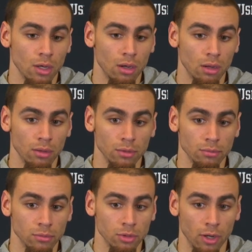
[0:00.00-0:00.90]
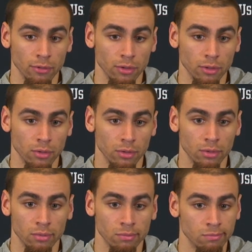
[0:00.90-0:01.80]
You know, I think,
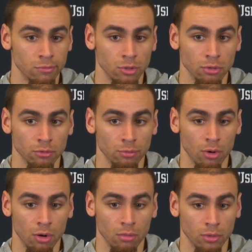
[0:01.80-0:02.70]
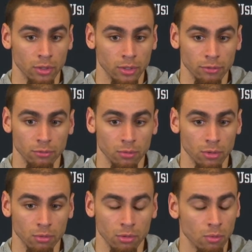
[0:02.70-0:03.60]
you know, tomorrow we're going to get to
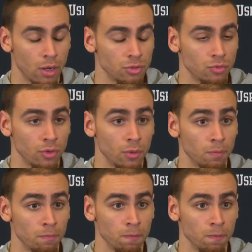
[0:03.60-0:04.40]
work. We're going to watch film.